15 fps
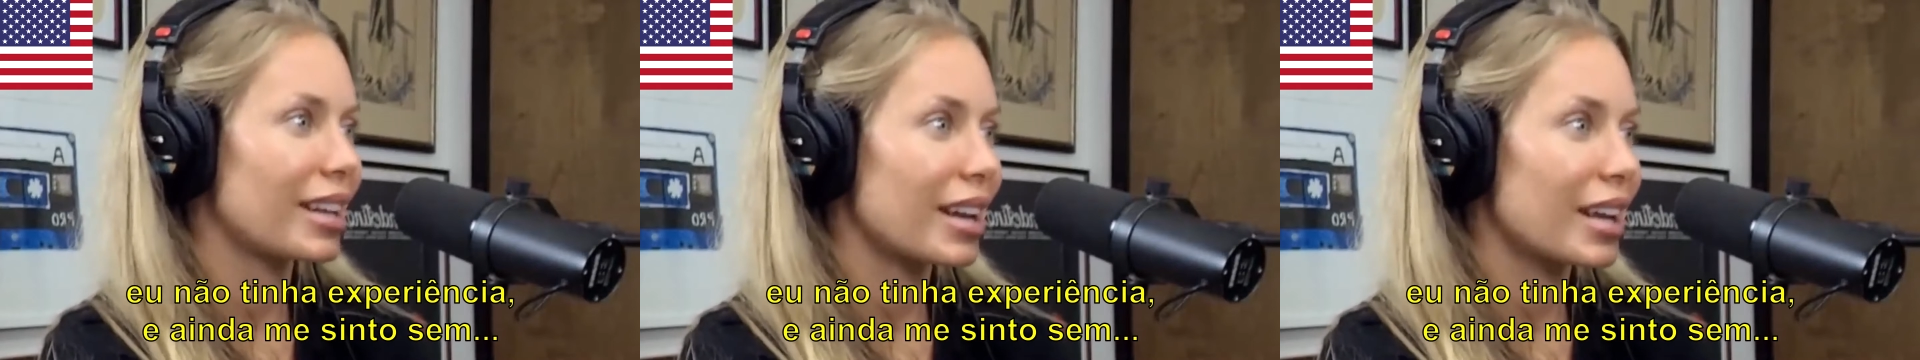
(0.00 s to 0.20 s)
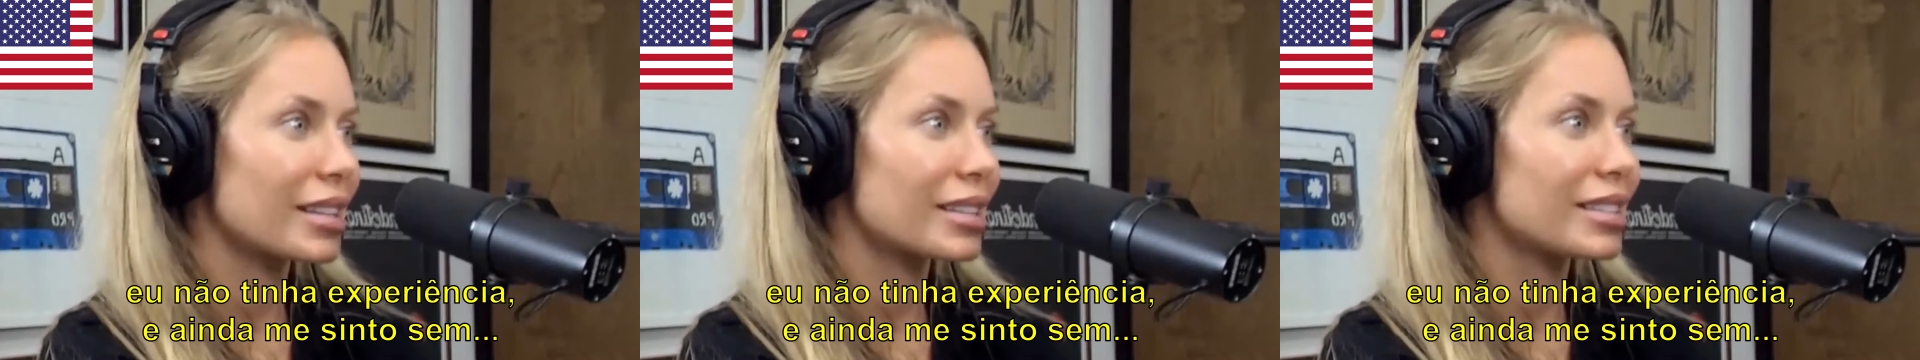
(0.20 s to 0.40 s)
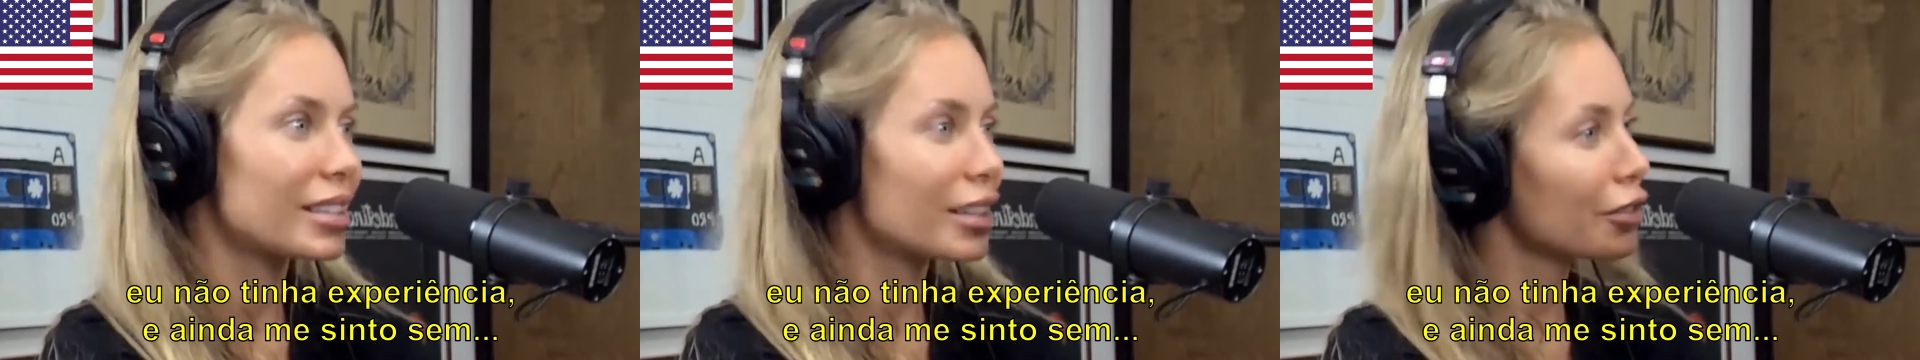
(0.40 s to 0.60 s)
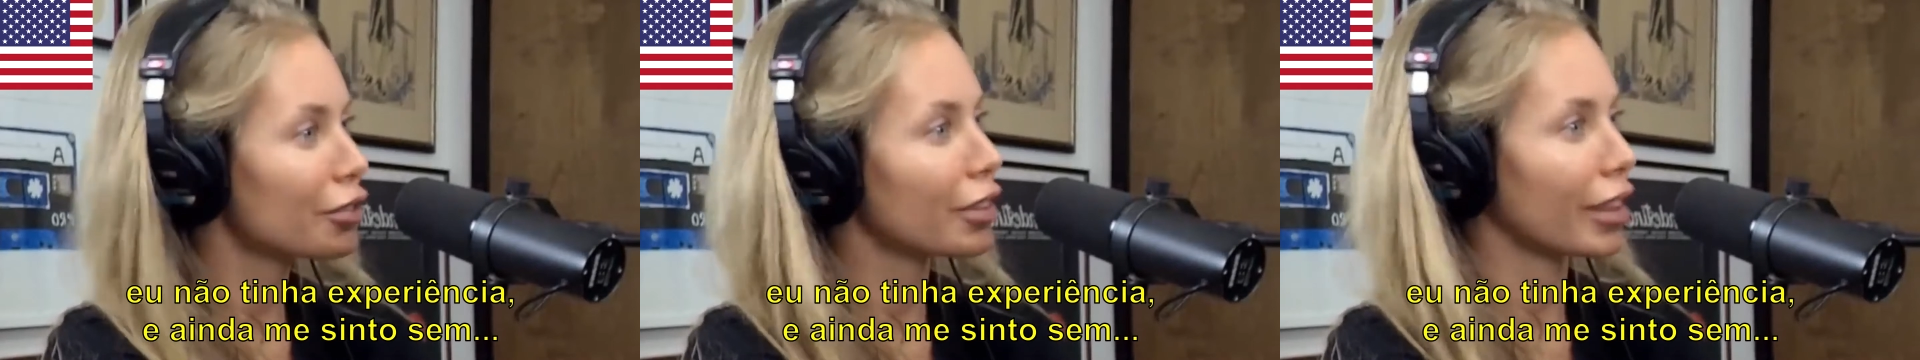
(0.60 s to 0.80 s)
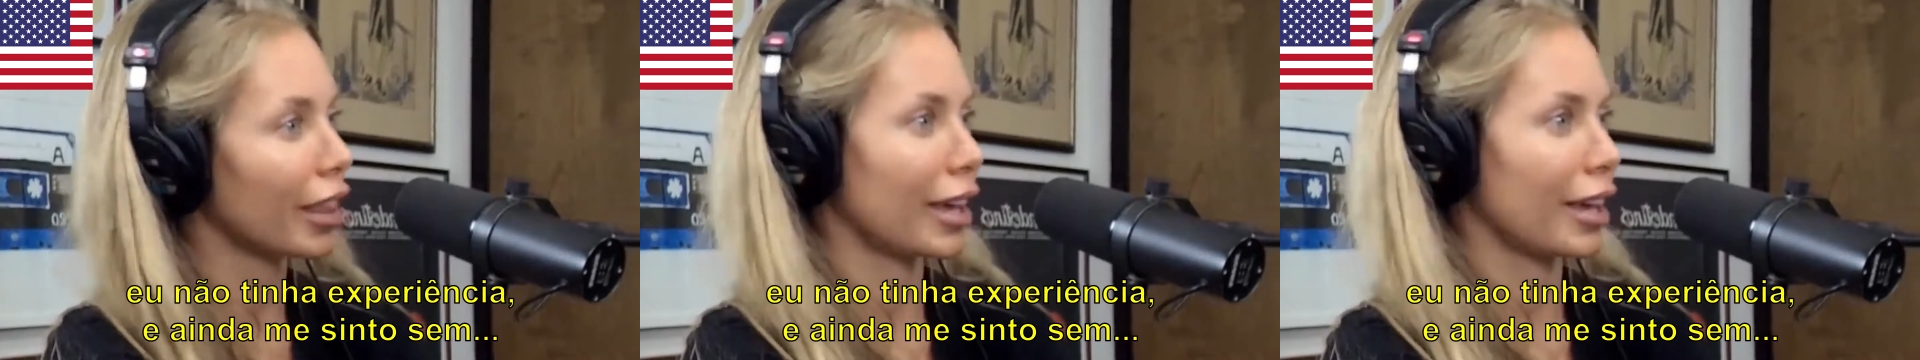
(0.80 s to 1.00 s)
and I still
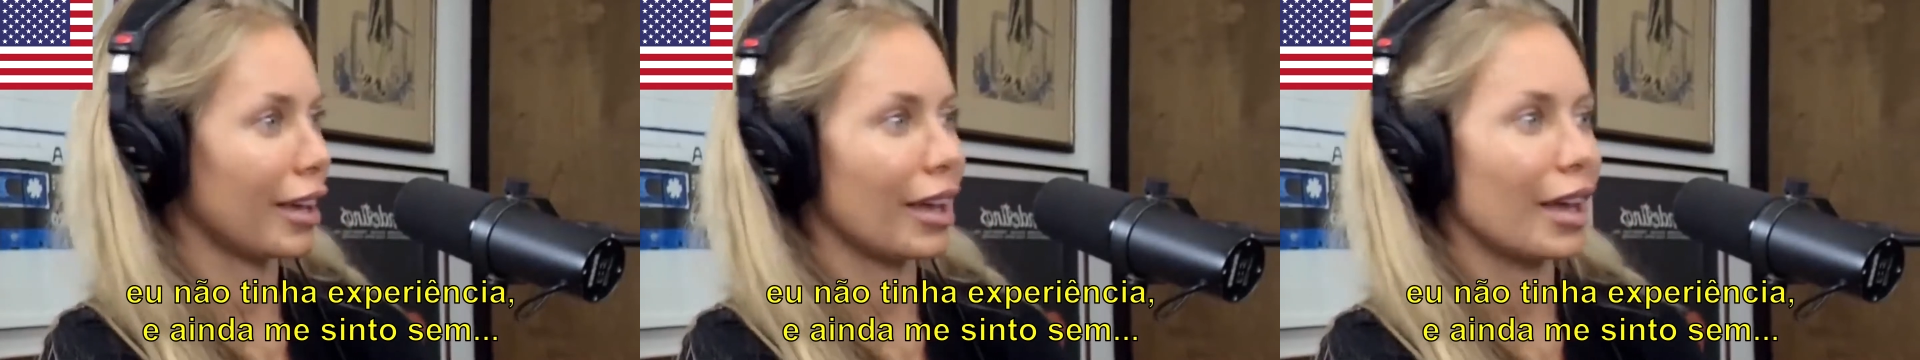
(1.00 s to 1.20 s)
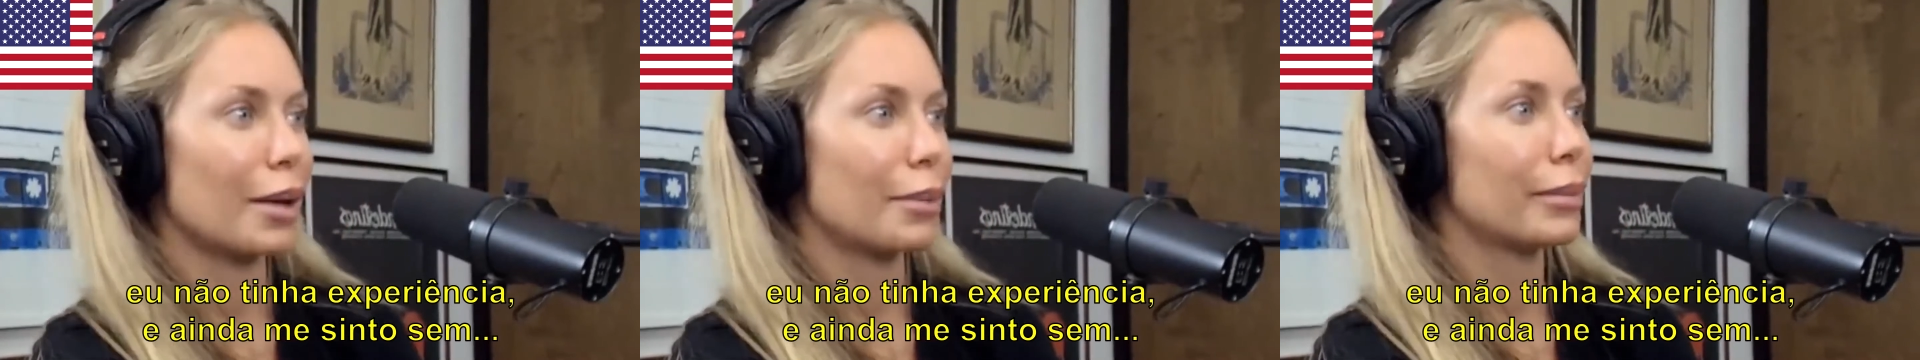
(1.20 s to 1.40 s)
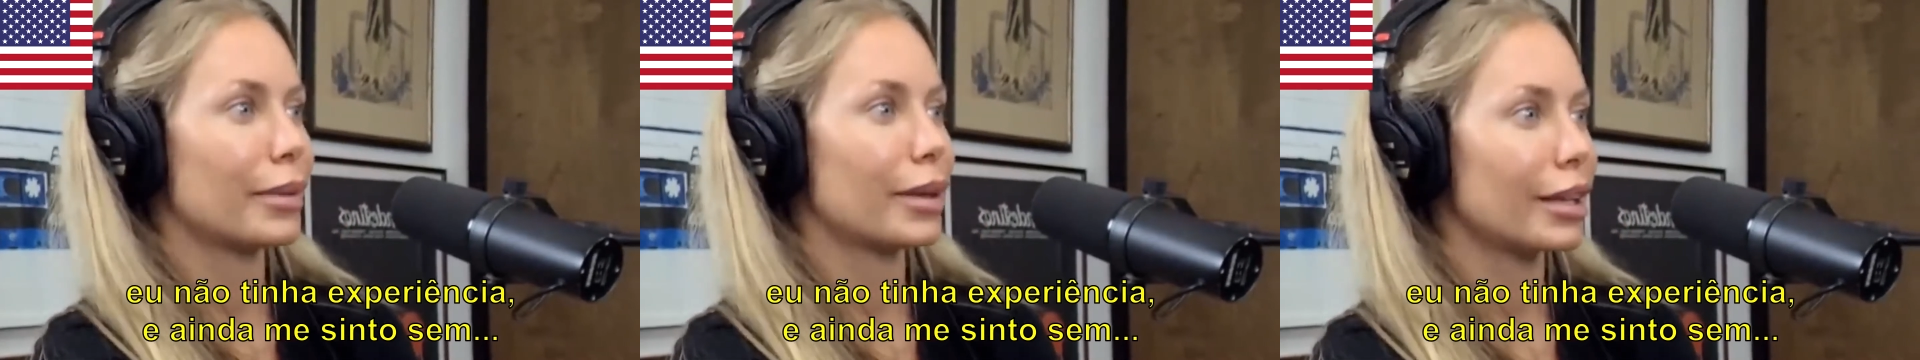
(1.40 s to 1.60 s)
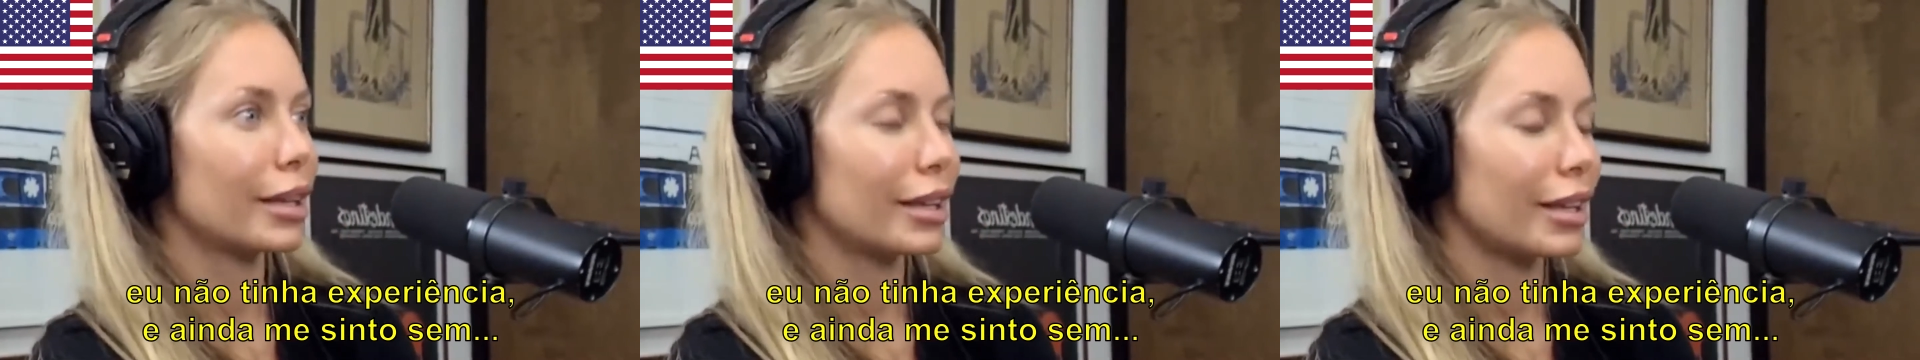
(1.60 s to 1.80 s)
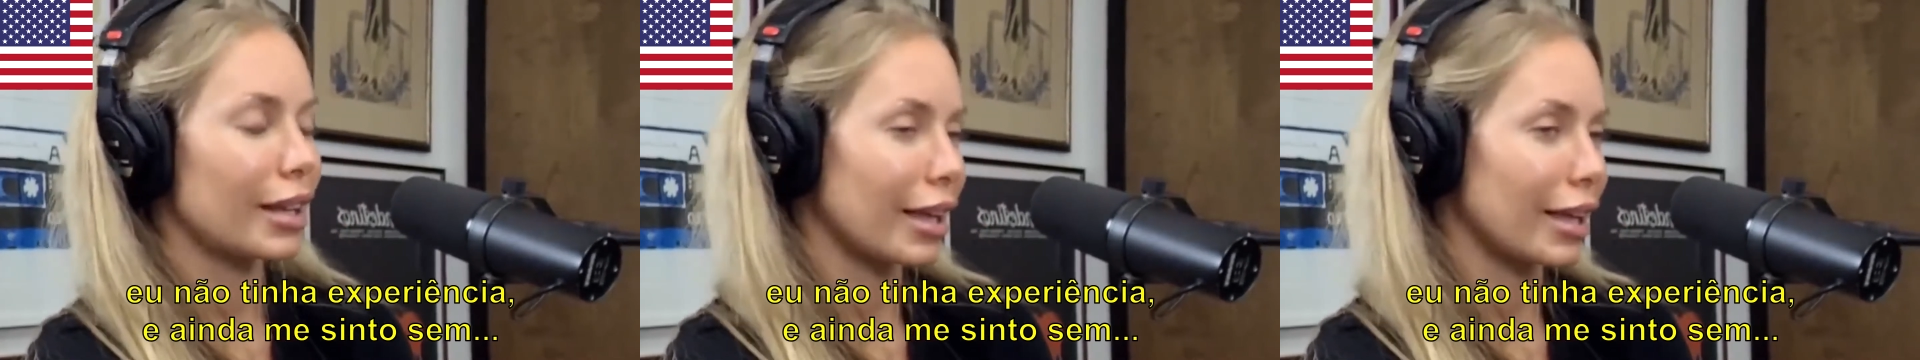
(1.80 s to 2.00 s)
feel like I am,
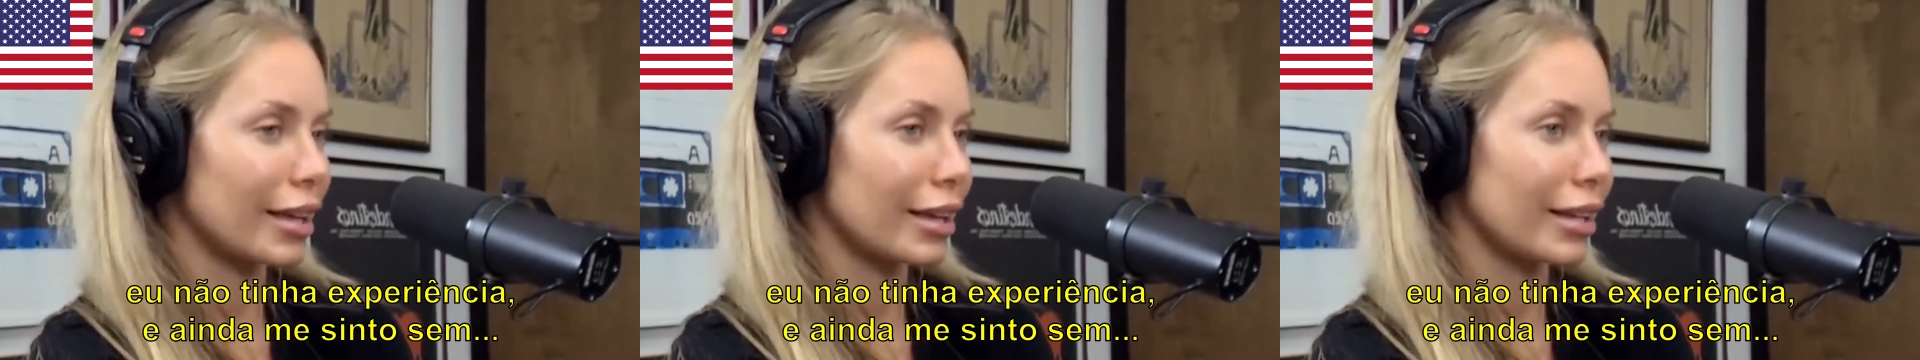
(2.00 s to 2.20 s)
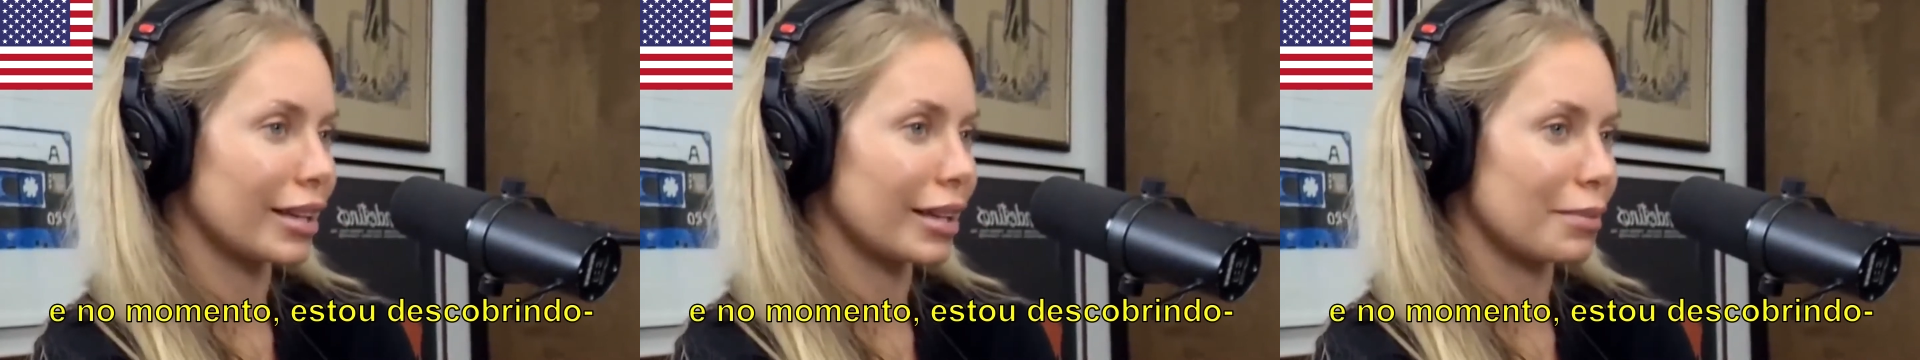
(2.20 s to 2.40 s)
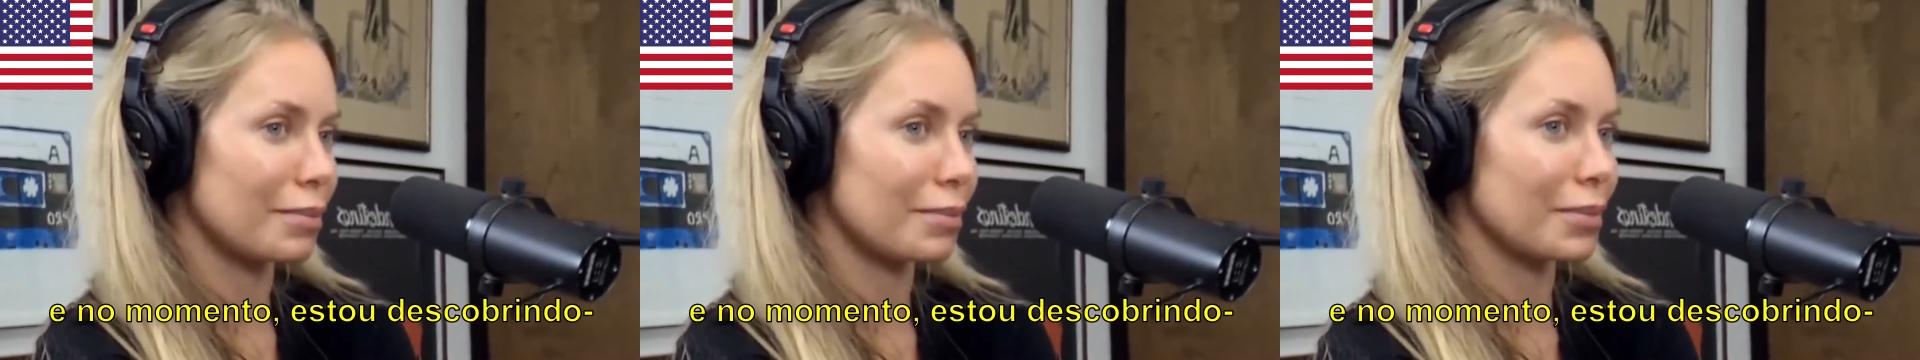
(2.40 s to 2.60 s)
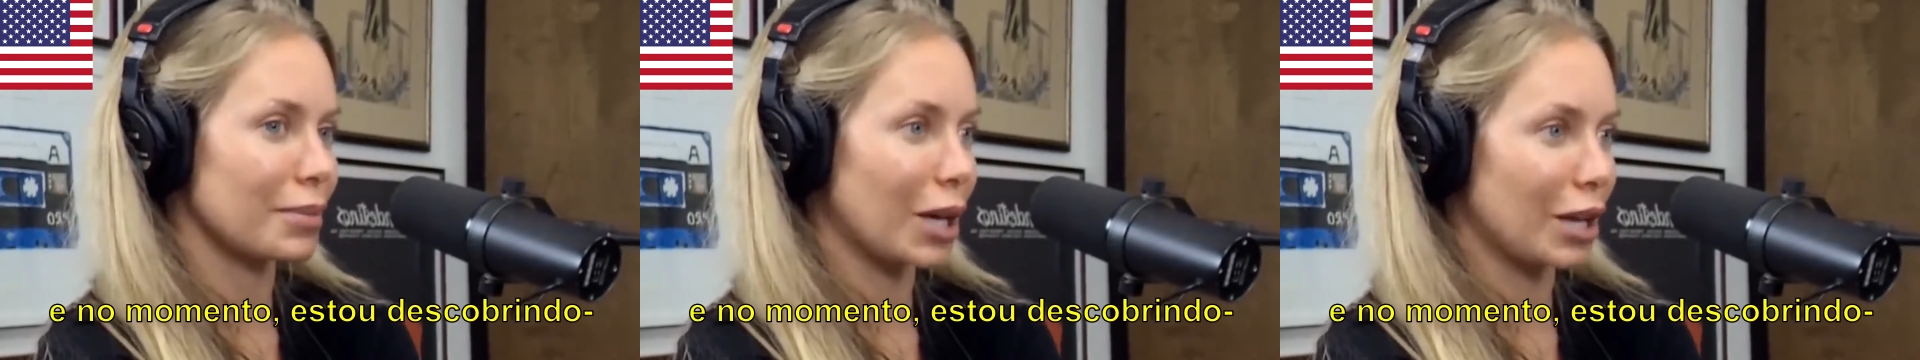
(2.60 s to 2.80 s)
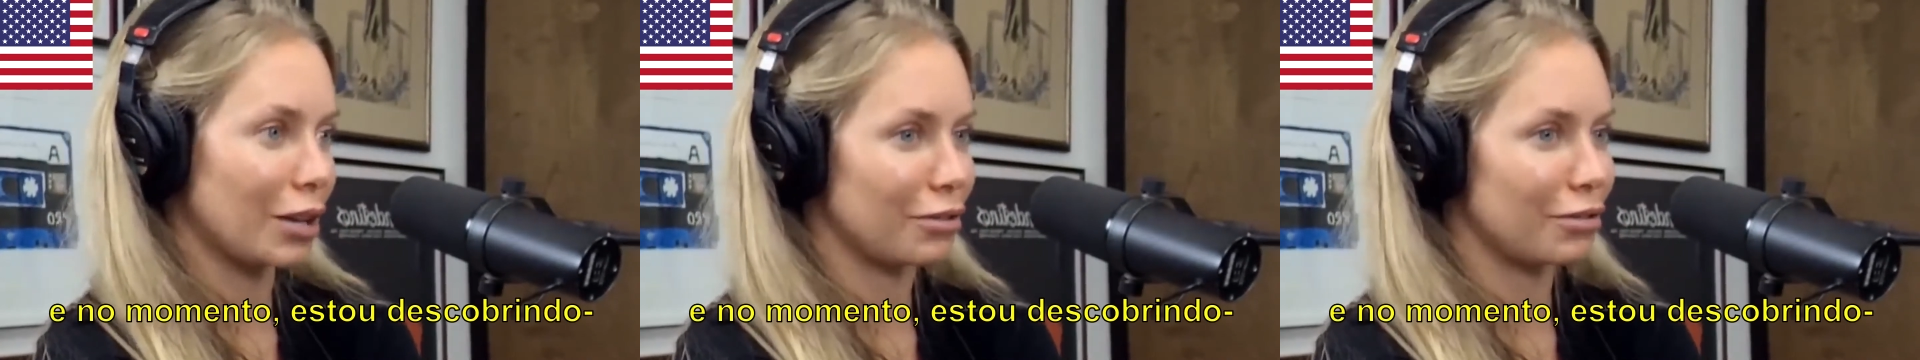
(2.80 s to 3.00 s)
and I'm kind of